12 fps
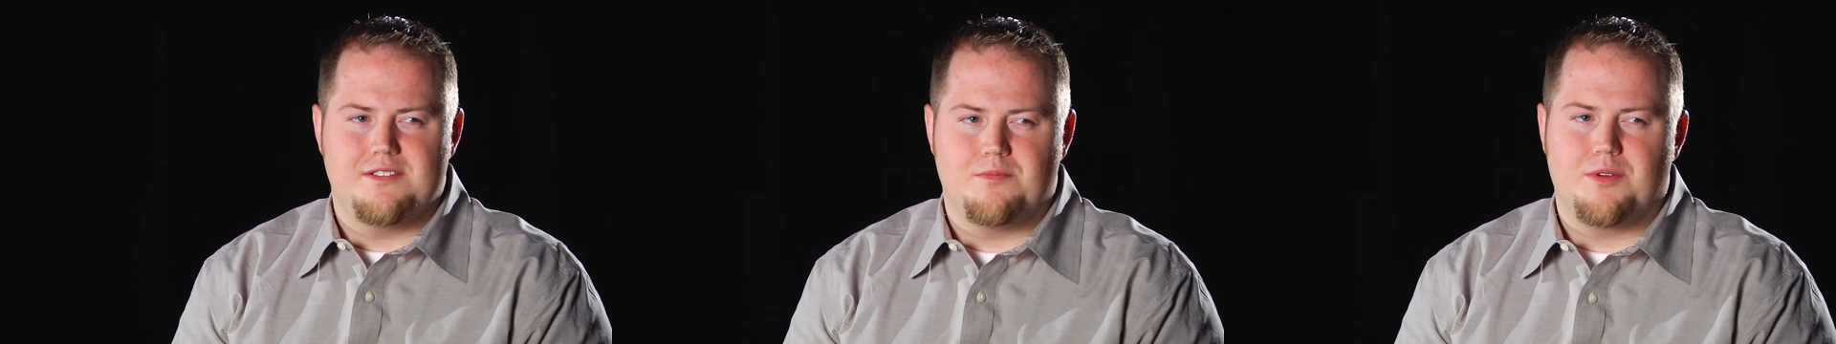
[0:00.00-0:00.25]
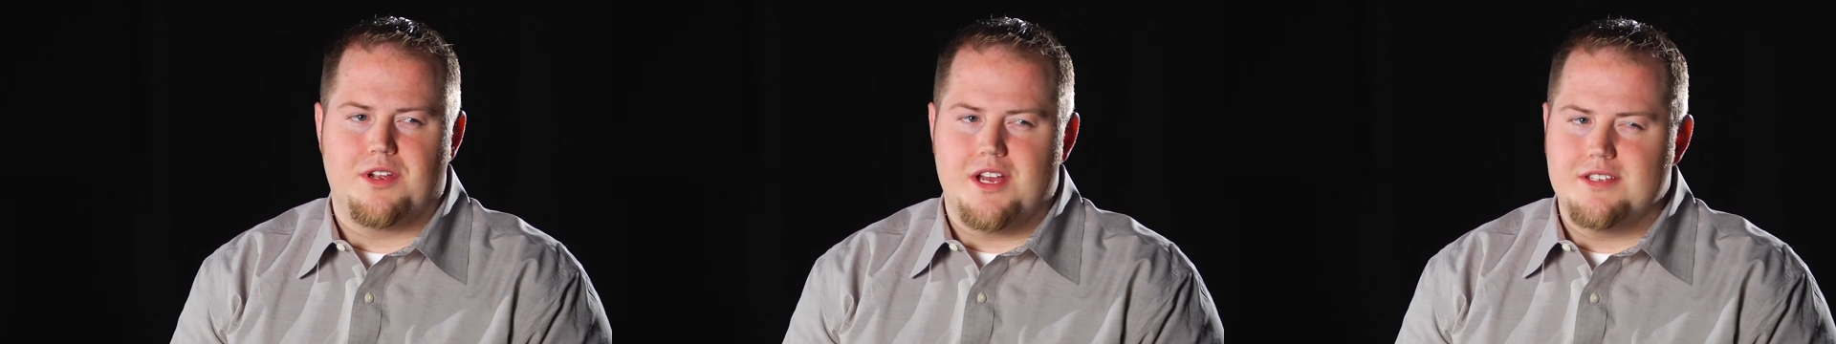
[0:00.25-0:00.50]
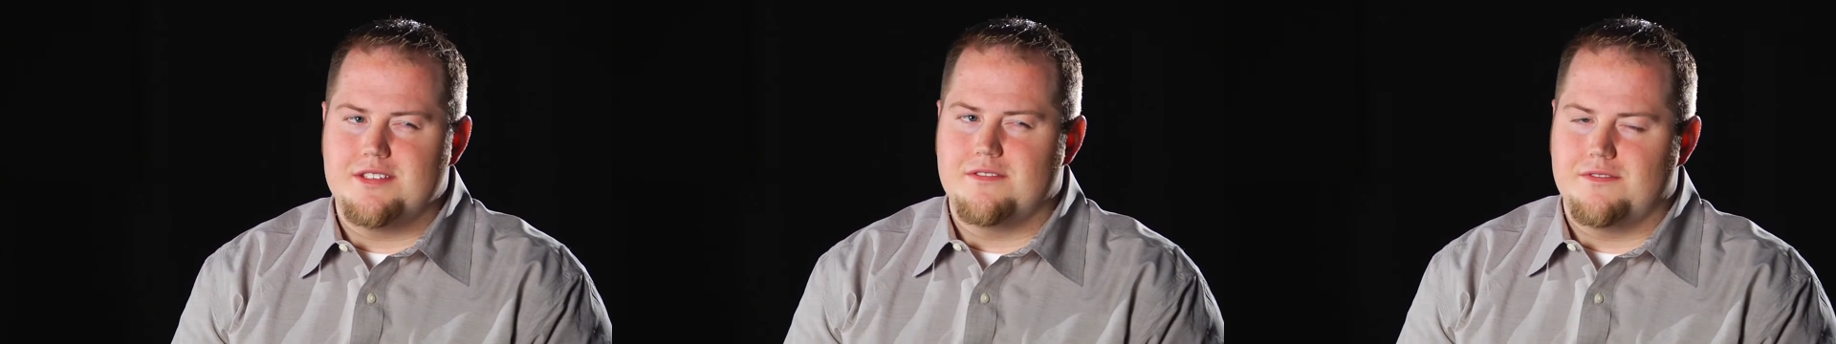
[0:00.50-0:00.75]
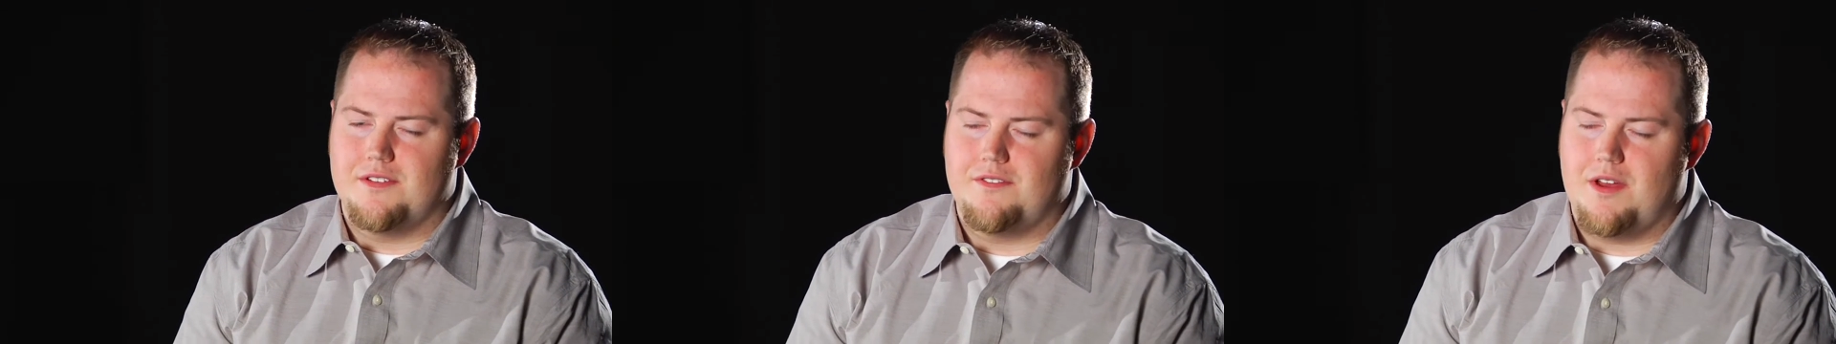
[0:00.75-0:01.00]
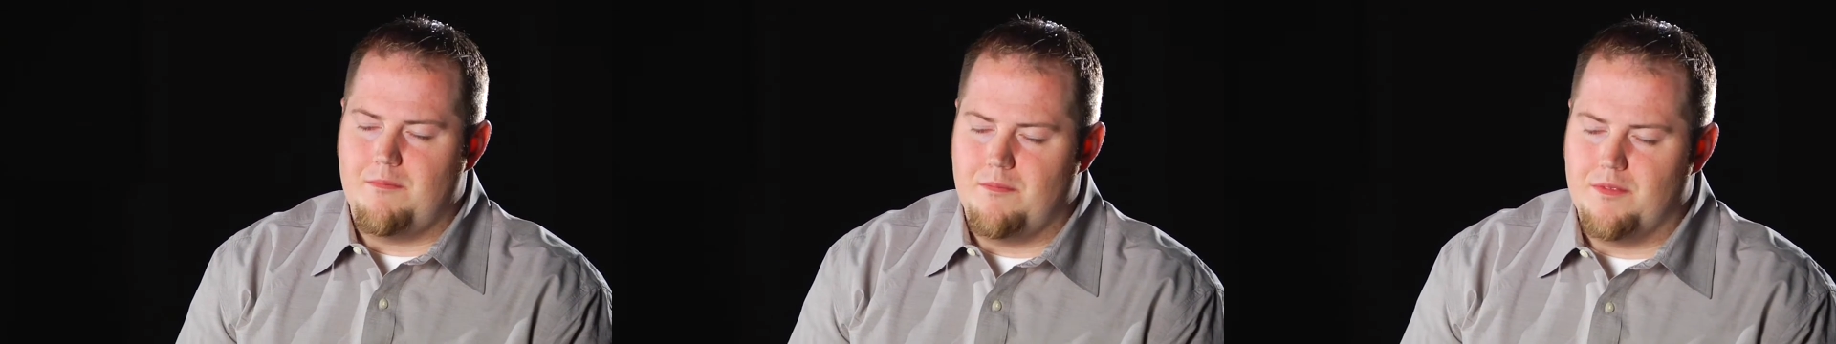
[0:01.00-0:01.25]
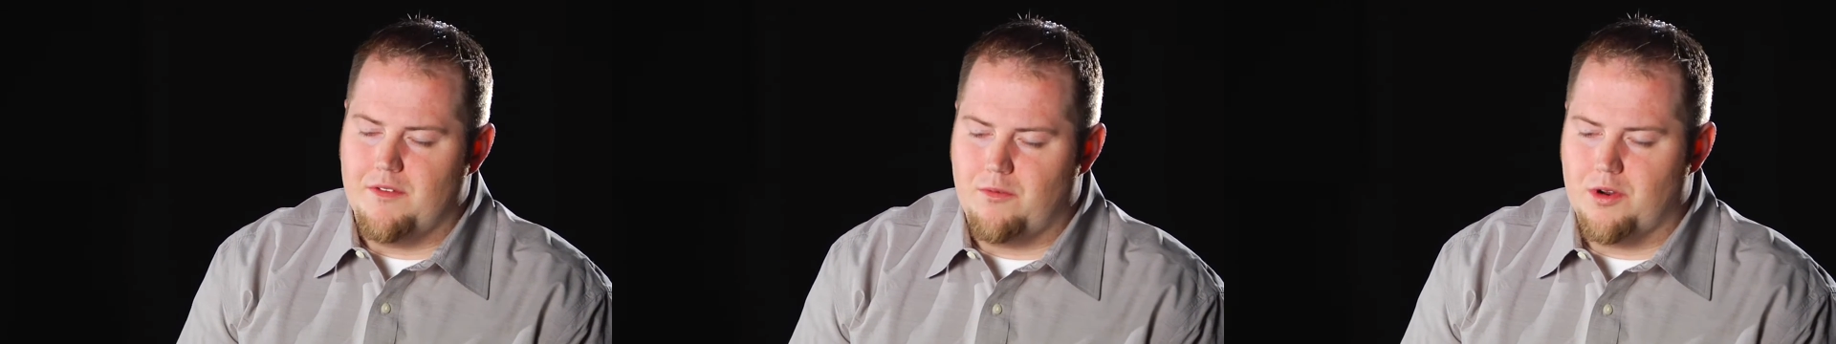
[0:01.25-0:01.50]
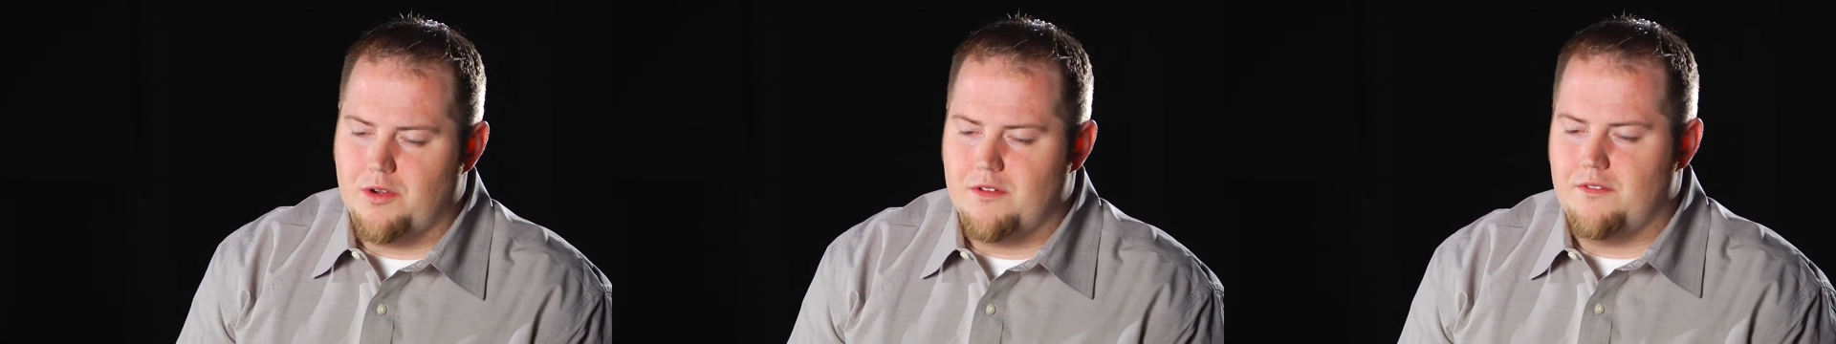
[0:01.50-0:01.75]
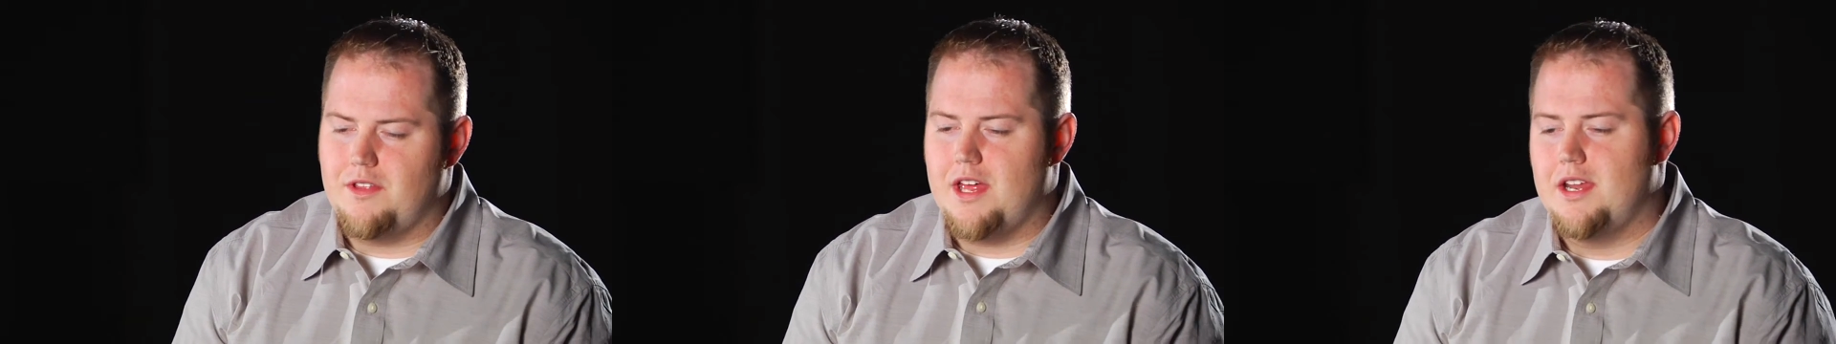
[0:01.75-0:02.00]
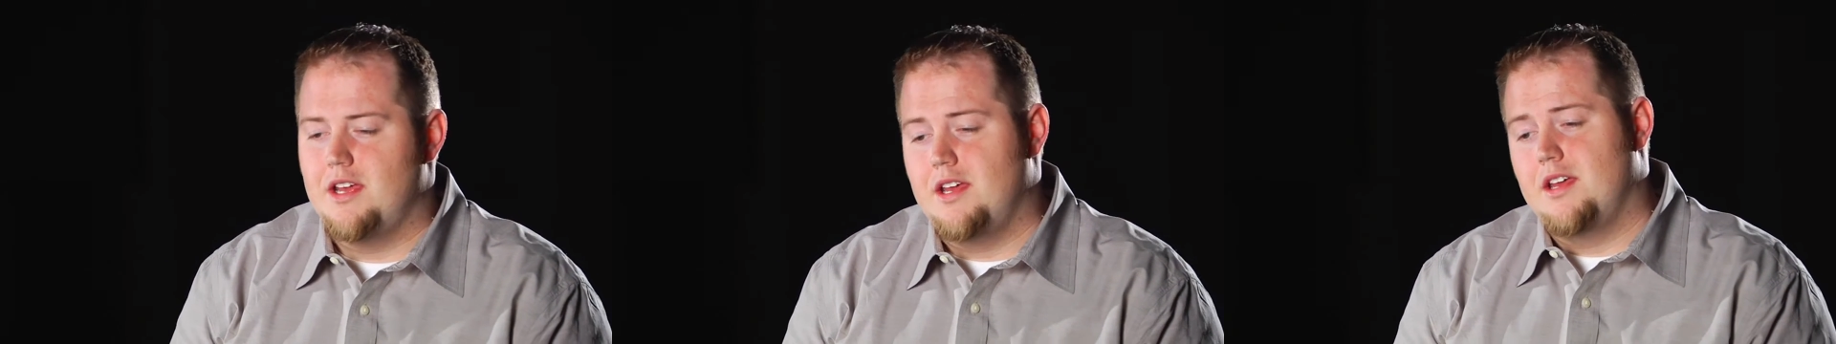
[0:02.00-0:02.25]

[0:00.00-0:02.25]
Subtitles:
so percussive if we're going for that.